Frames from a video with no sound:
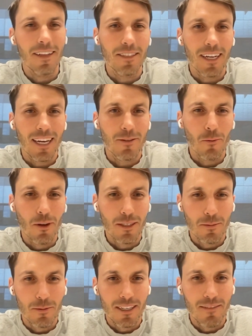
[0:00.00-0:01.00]
in this case,
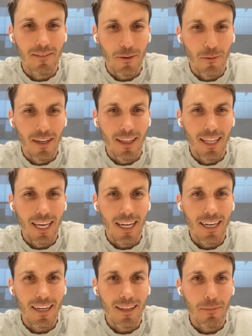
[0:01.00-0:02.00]
one specific one
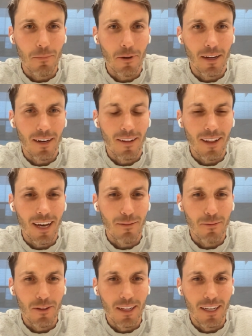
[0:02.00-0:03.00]
that that put in a
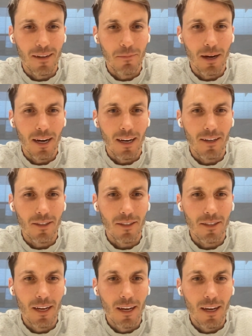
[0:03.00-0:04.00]
lot of really good
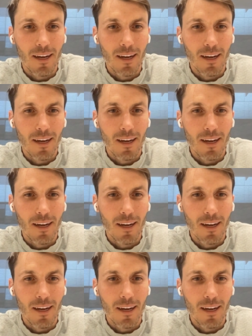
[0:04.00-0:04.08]
miles,